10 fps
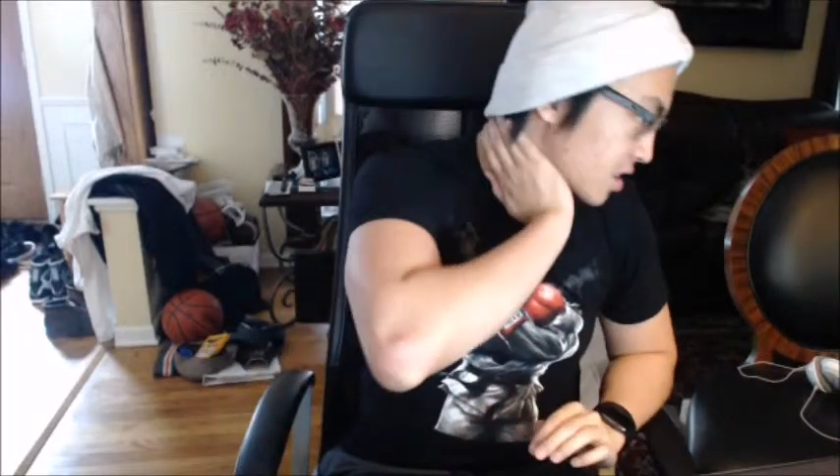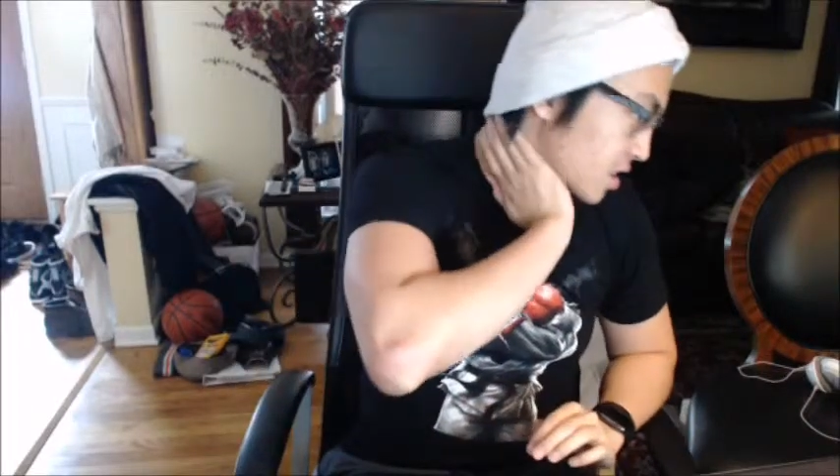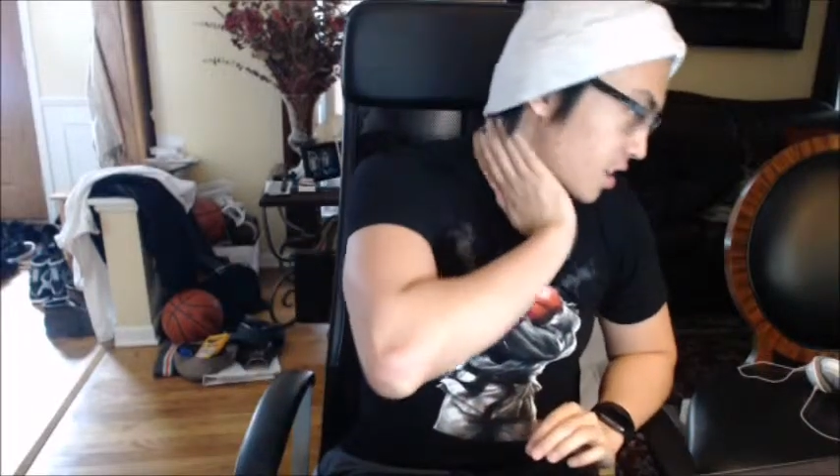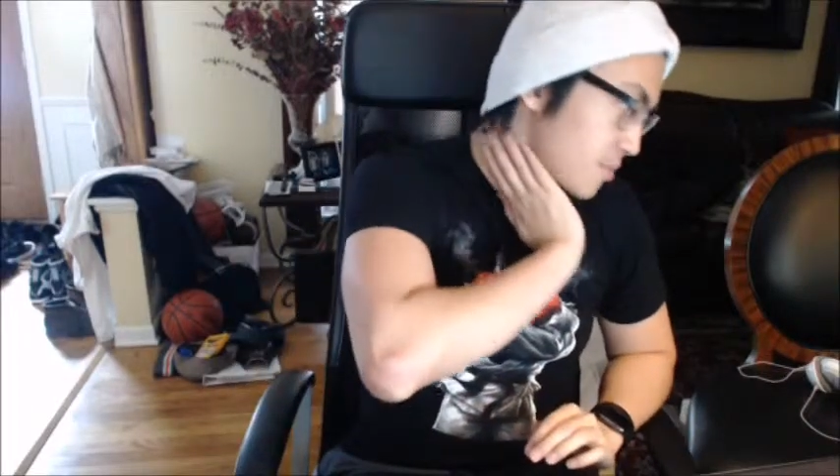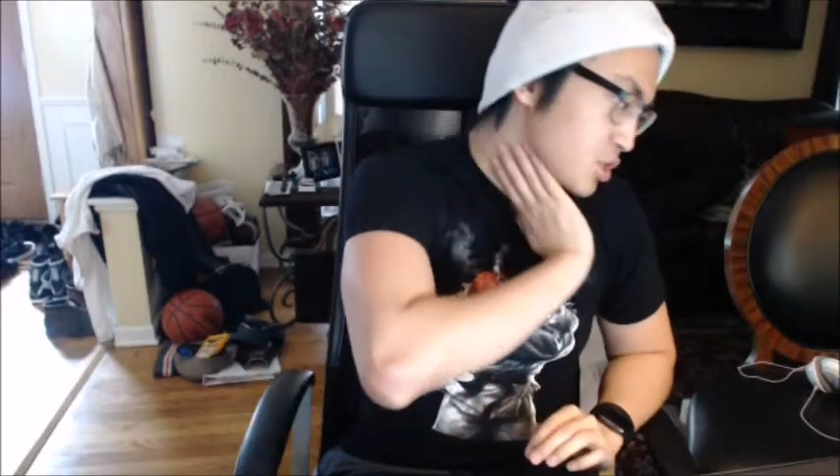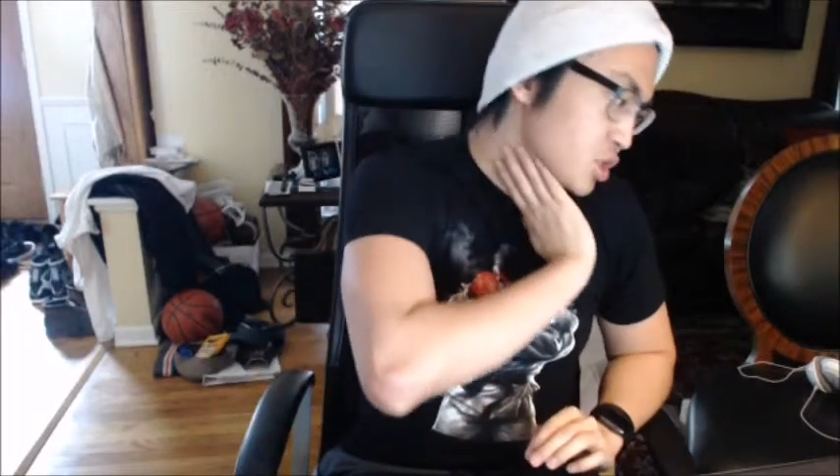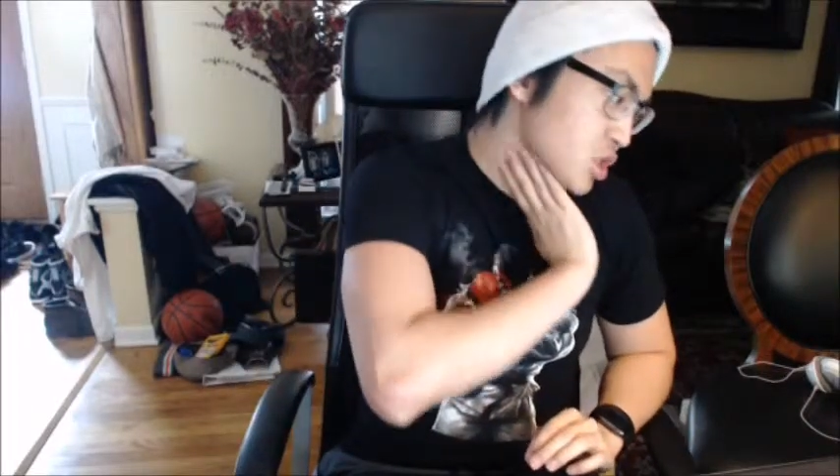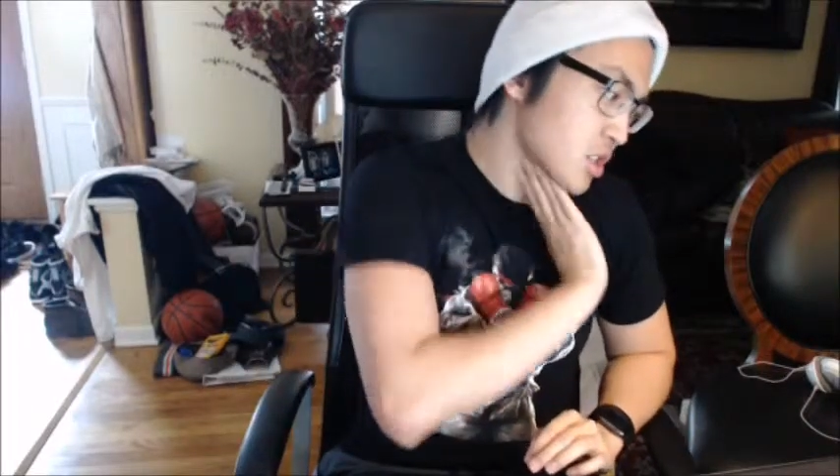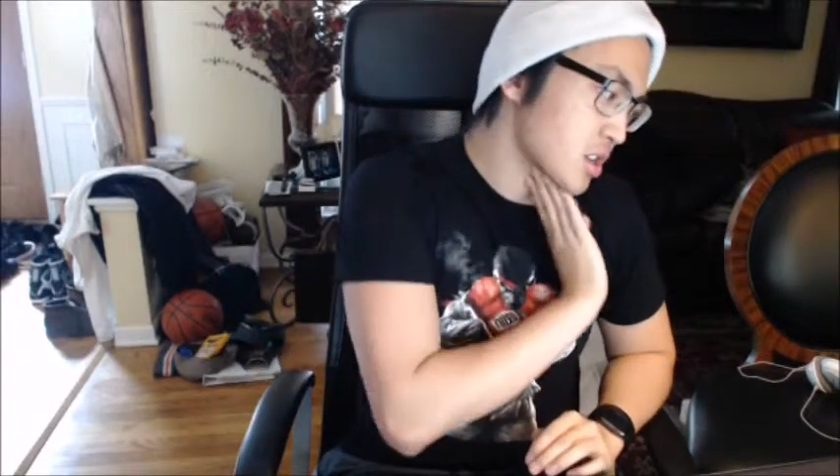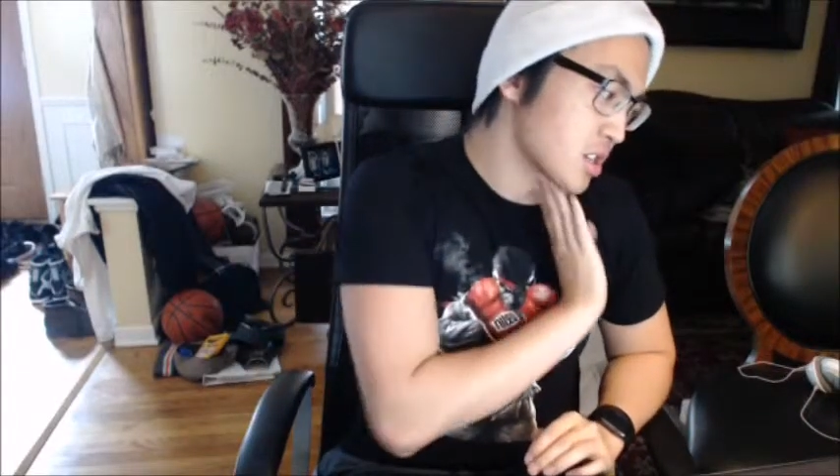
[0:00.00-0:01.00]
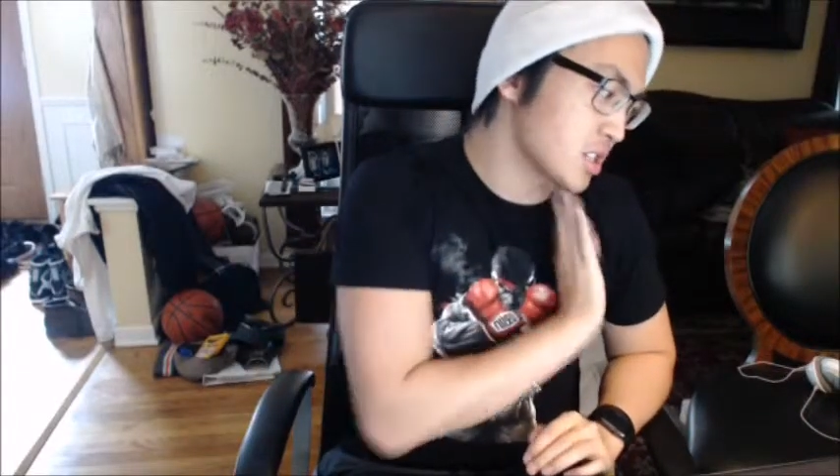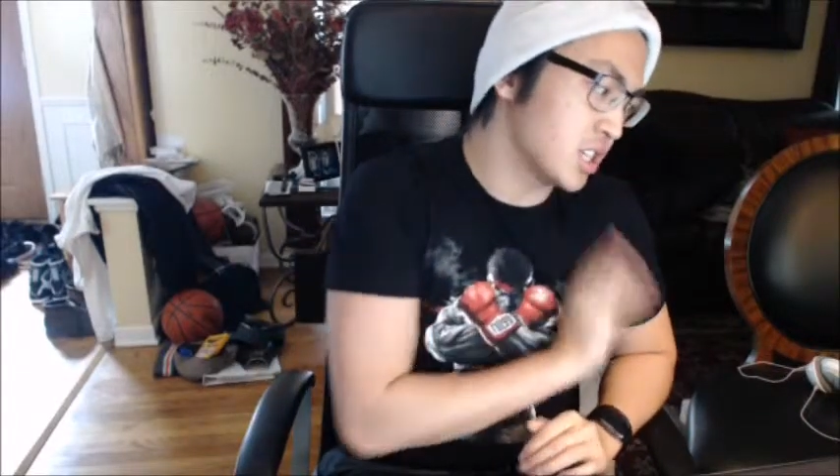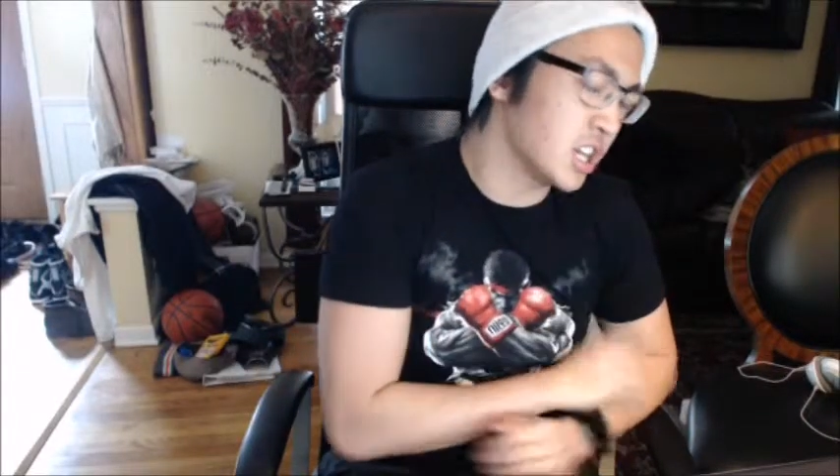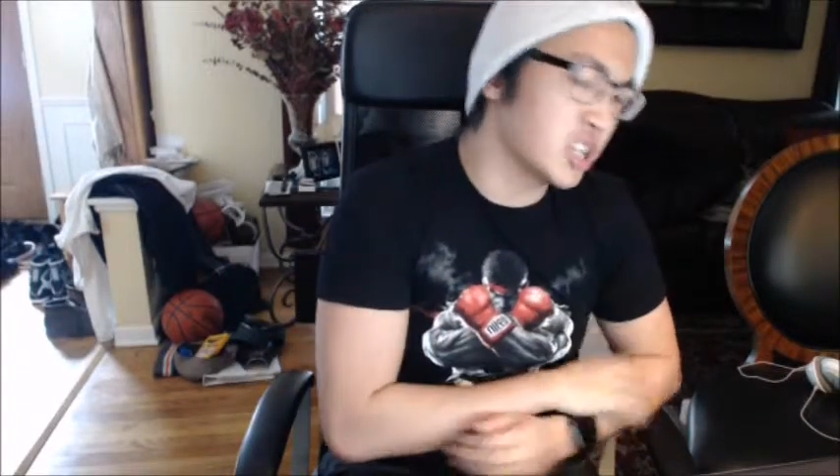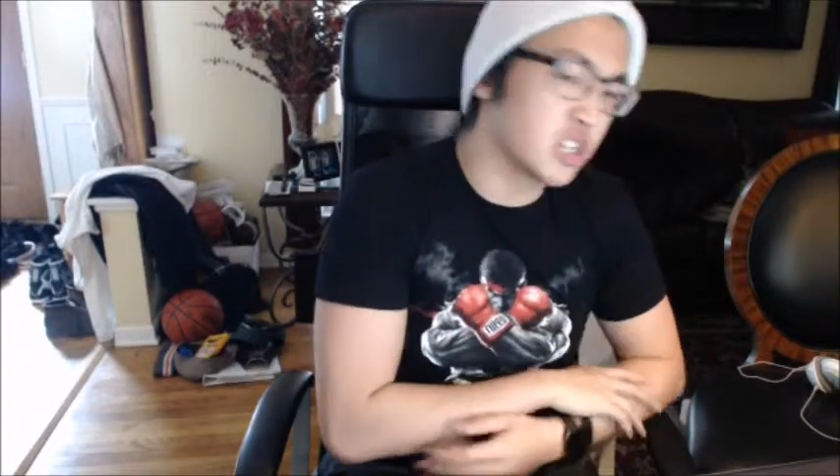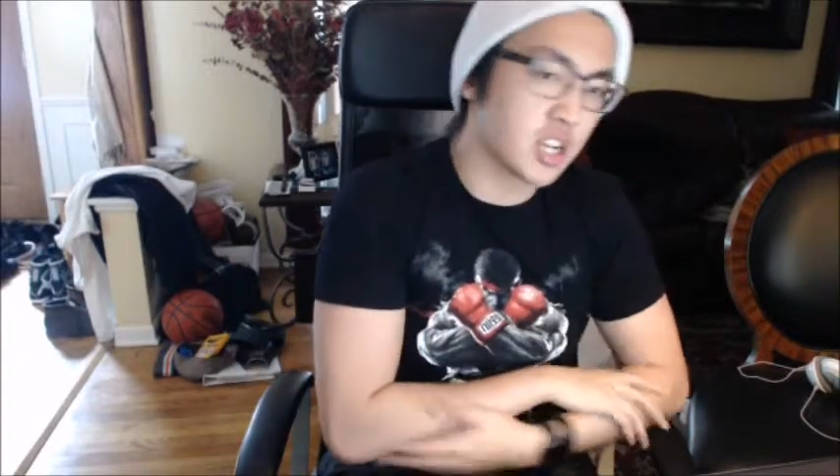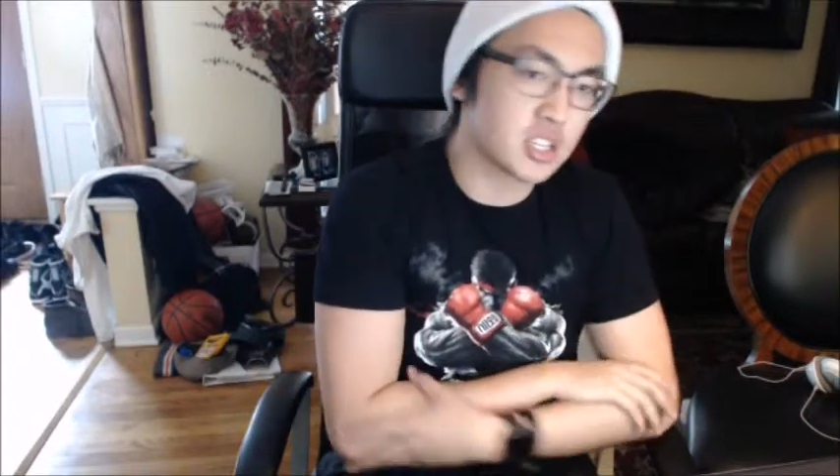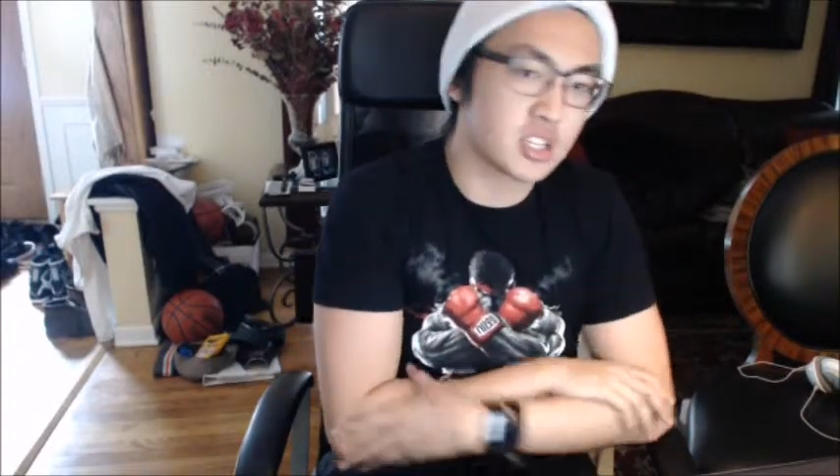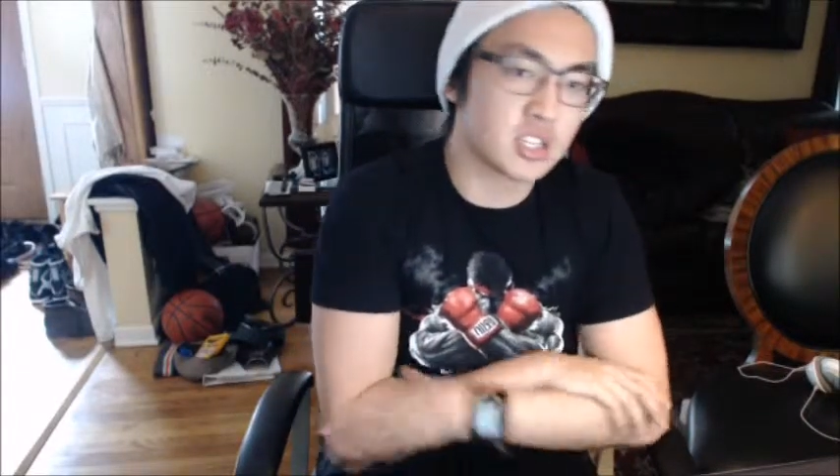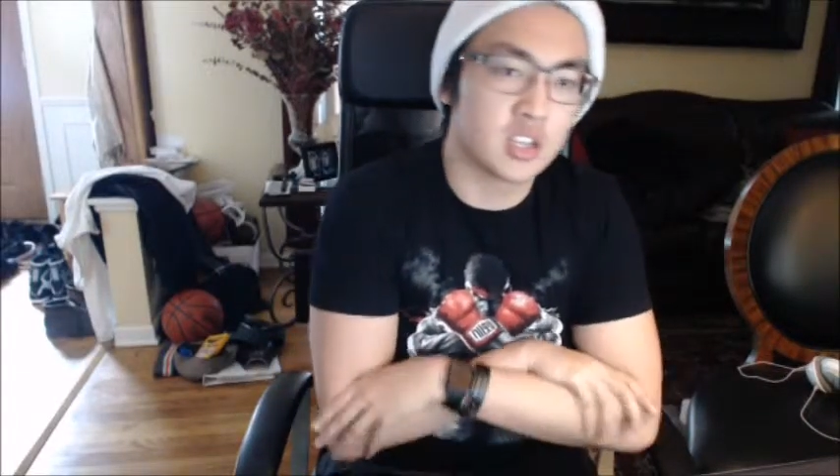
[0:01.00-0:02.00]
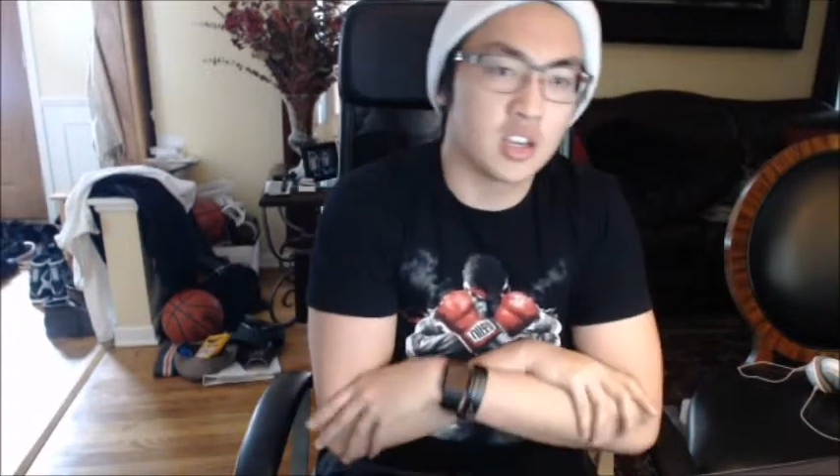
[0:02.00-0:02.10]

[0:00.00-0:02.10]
Klipsch THX